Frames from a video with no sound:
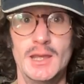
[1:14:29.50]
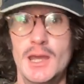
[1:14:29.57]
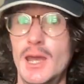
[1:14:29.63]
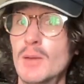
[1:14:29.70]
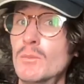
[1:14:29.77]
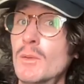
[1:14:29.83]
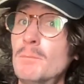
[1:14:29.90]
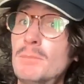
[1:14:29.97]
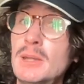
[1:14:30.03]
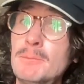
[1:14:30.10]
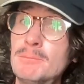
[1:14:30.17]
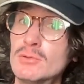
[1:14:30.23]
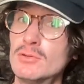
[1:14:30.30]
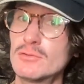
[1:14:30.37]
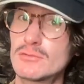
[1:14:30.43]
And when
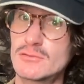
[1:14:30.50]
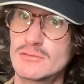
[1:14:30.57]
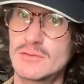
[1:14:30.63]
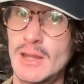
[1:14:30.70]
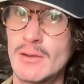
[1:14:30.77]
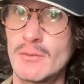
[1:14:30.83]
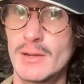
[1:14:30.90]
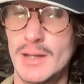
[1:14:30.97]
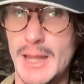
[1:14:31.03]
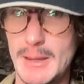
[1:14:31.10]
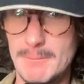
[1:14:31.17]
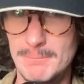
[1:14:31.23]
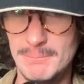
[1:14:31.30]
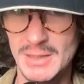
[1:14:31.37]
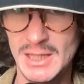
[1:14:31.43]
people are staring
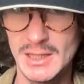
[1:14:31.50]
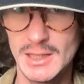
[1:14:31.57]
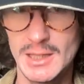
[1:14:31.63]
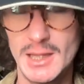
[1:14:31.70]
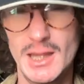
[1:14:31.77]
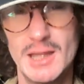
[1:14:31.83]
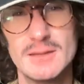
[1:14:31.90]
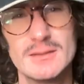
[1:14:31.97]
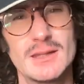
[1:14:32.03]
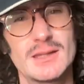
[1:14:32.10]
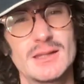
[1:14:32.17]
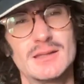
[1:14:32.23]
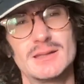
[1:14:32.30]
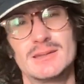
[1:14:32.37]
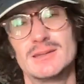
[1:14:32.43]
at me and
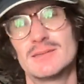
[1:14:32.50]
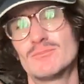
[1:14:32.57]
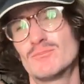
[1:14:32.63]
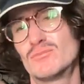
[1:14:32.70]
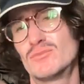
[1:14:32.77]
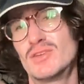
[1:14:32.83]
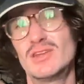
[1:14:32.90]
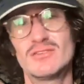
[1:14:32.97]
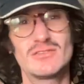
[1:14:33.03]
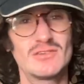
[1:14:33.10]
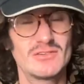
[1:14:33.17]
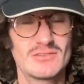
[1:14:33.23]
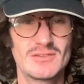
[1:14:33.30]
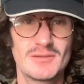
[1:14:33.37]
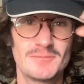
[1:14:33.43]
like this
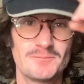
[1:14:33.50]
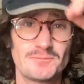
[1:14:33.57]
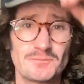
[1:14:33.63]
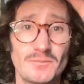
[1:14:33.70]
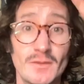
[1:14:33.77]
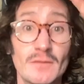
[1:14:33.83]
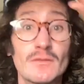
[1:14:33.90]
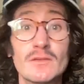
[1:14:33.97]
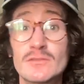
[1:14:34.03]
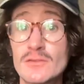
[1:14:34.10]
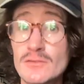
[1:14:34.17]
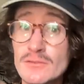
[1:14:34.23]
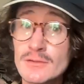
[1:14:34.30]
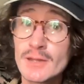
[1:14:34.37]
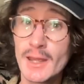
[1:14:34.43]
isn't this
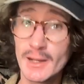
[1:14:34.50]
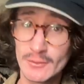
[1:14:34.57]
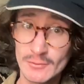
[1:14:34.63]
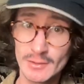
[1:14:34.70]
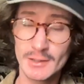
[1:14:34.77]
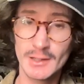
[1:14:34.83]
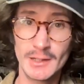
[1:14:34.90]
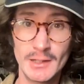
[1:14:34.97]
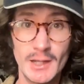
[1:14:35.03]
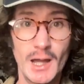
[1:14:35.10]
isn't arrogant.